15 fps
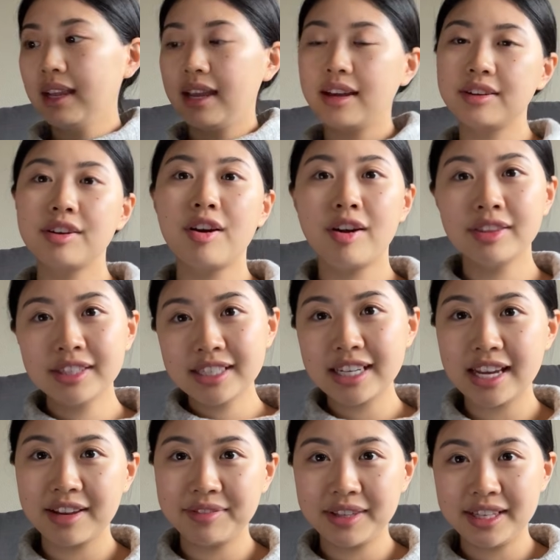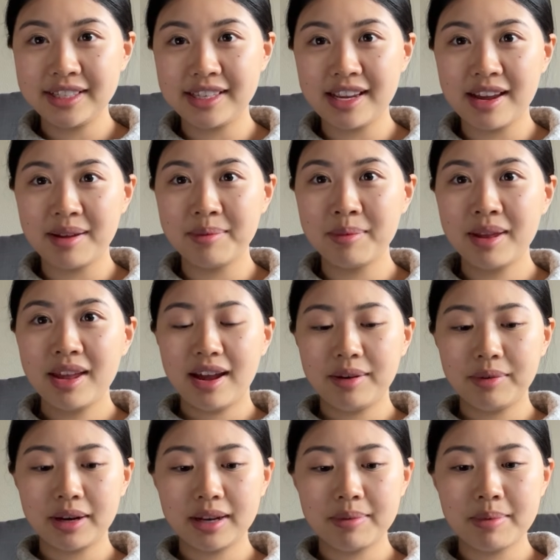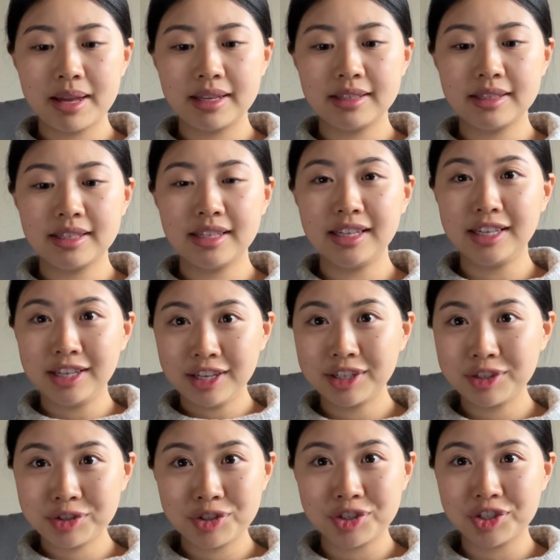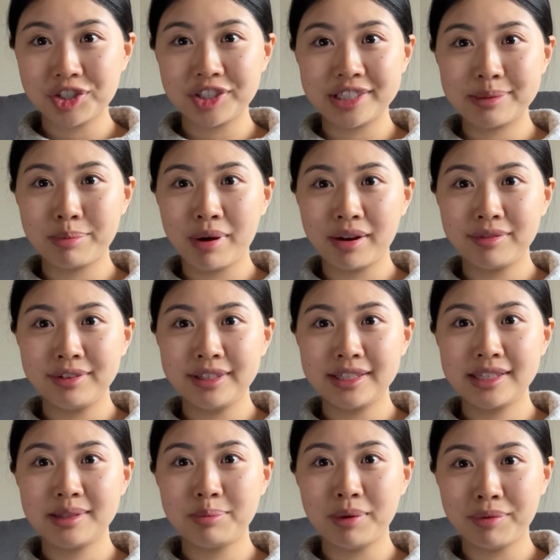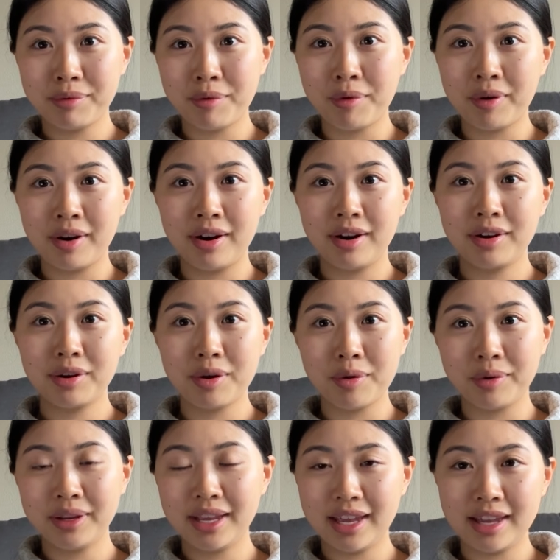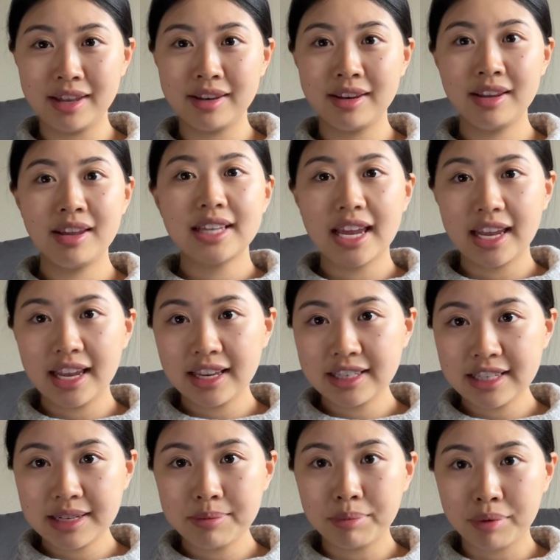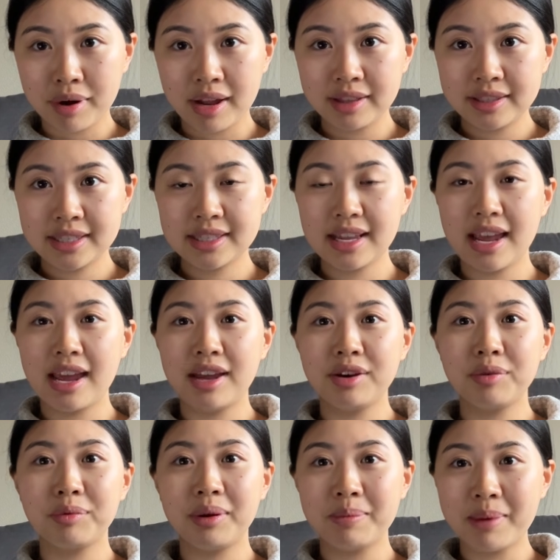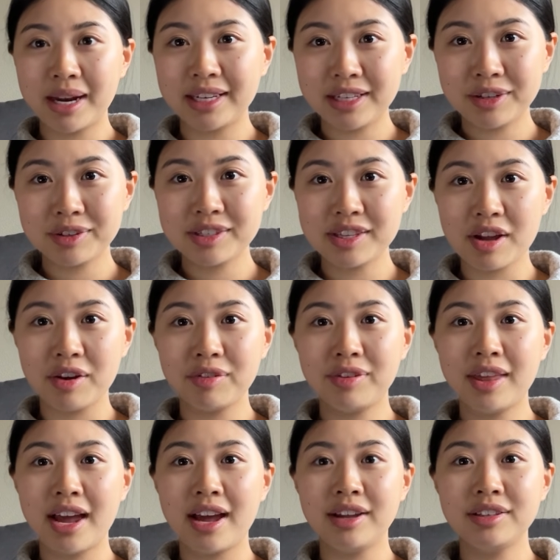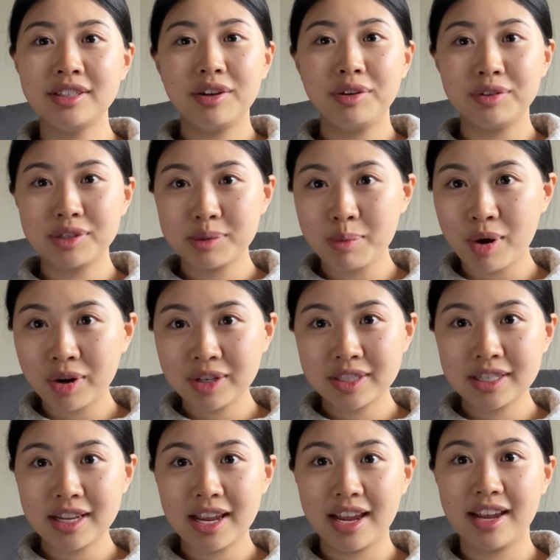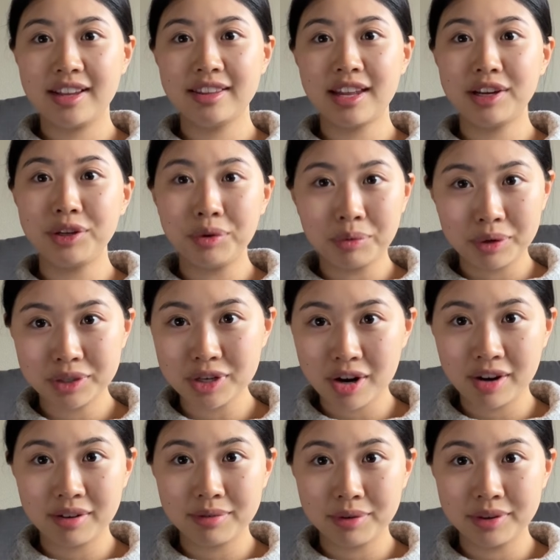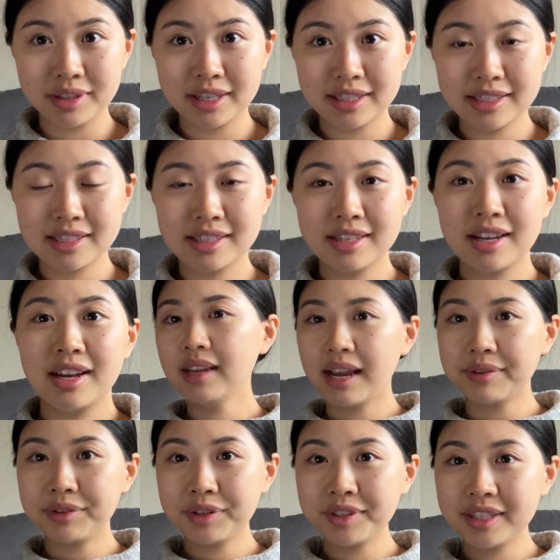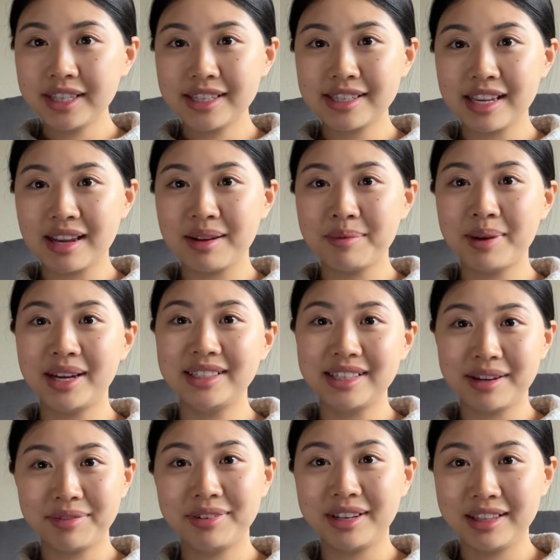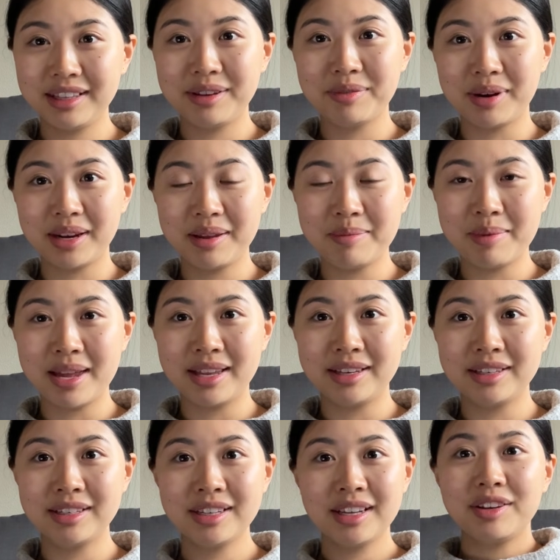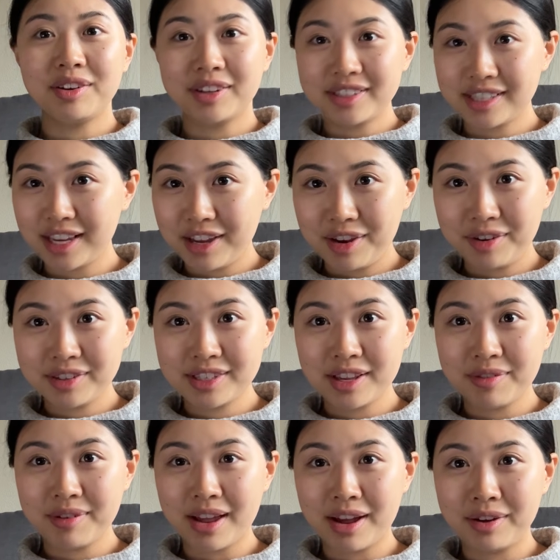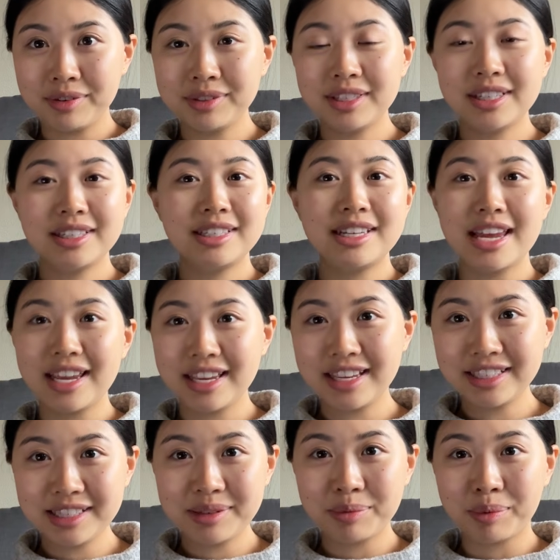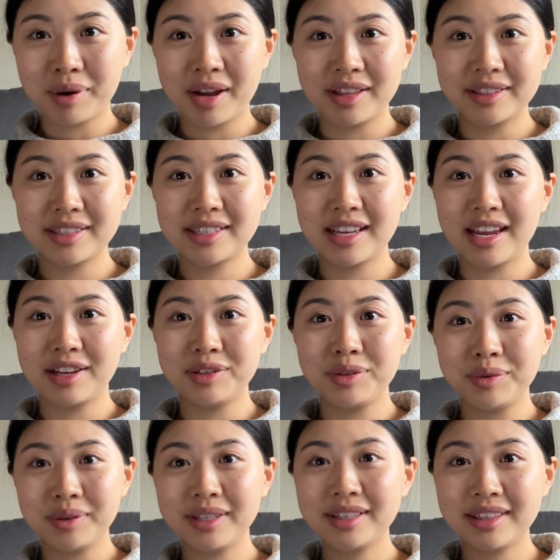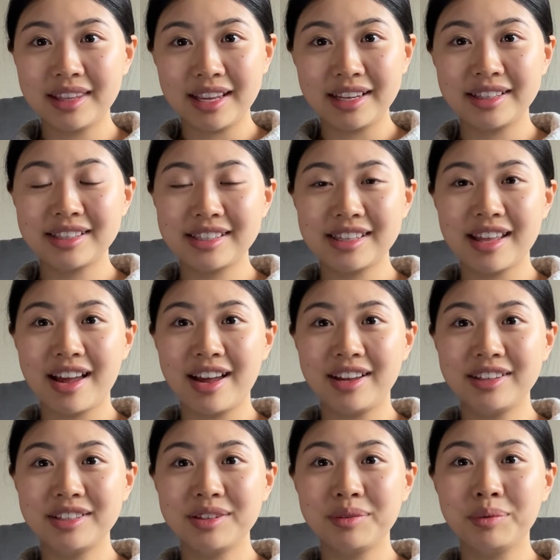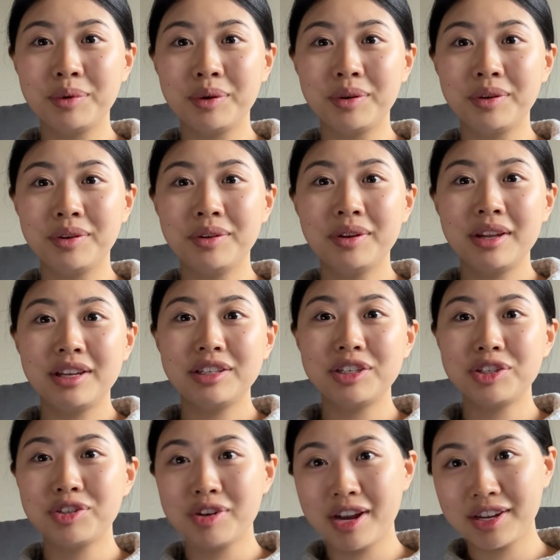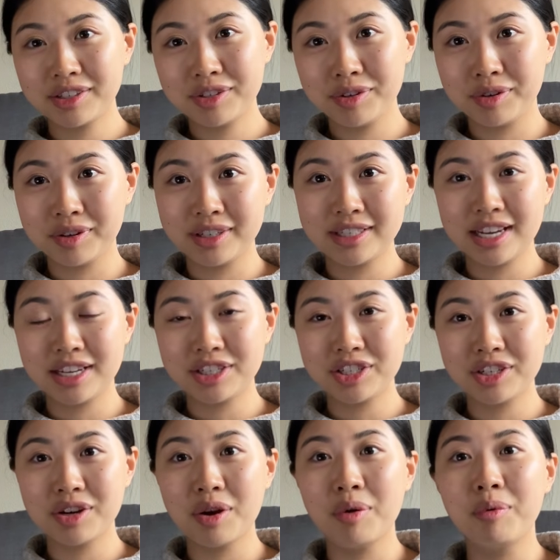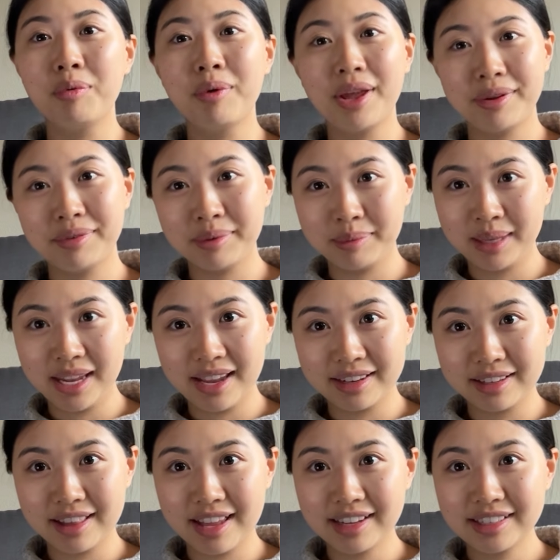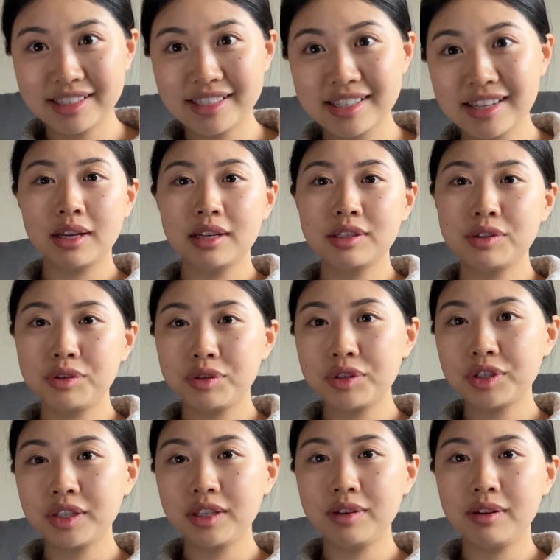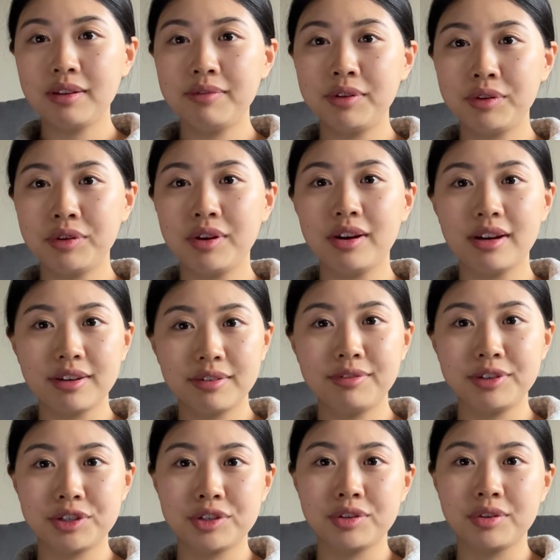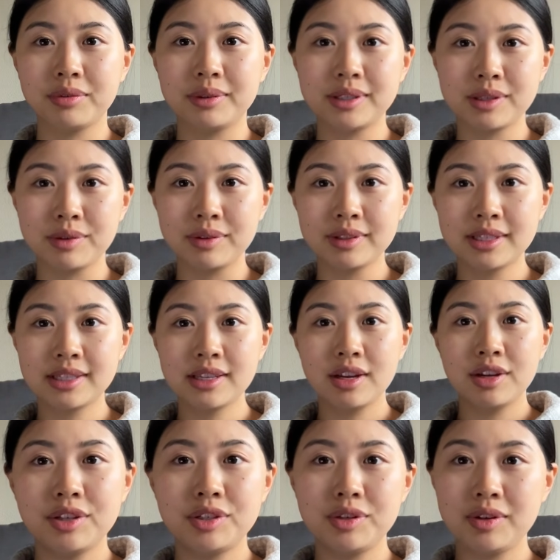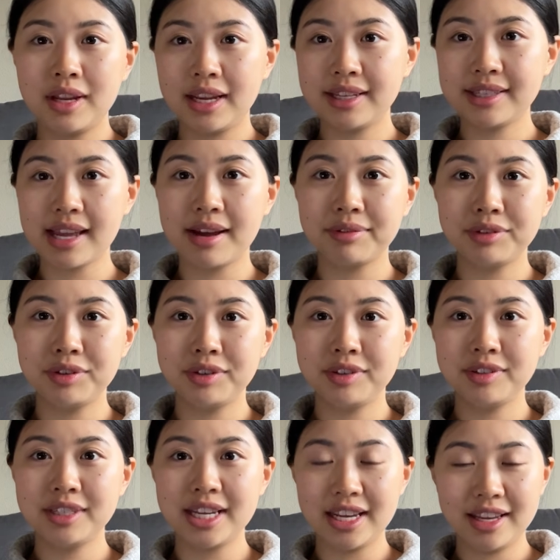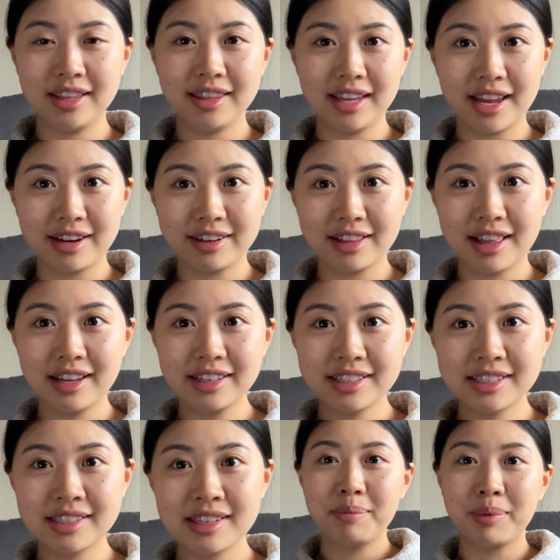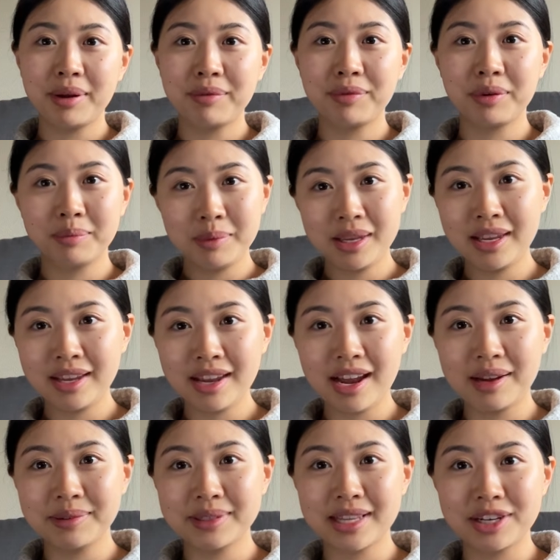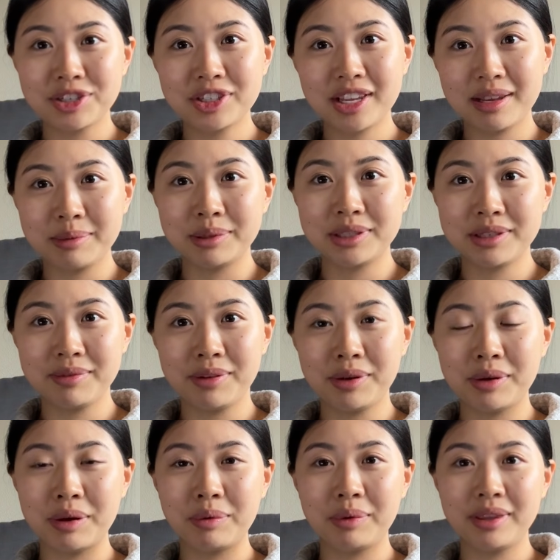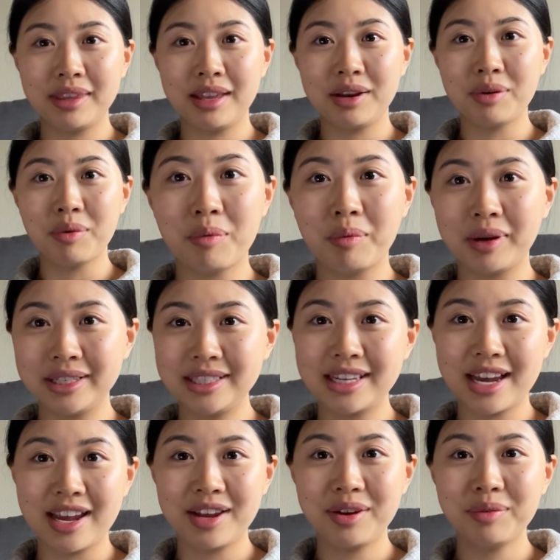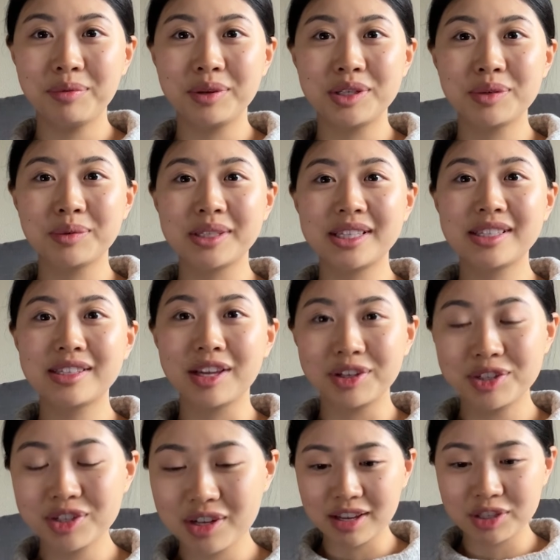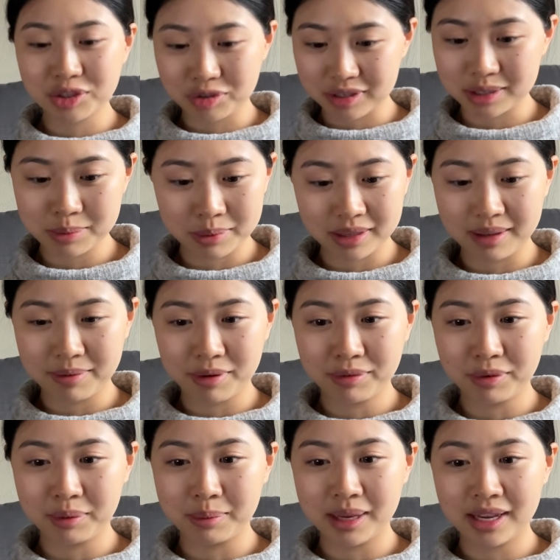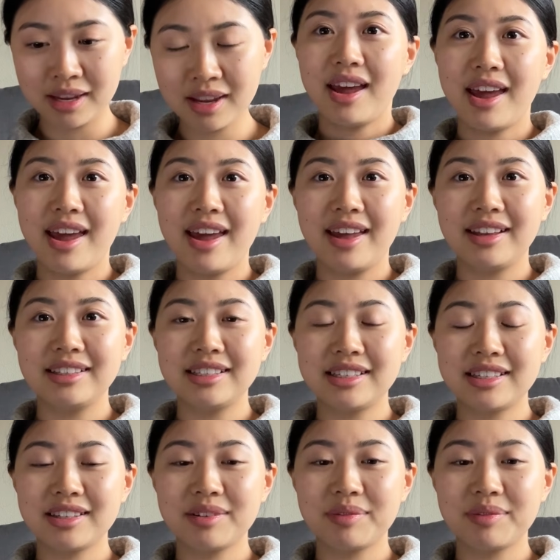And on the day of the exam, I recommend eating a nutritious breakfast before going in, taking deep breaths, and reminding yourself that you're smart and that you worked hard for this. After the exam, I definitely recommend not psyching yourself out, taking deep breaths, and doing things that will distract your attention away from the NCLEX. So usually you can view your unofficial results 2 days after taking the NCLEX, but for me, I was actually able to view it within 1 day, which was such a stress reliever for me, and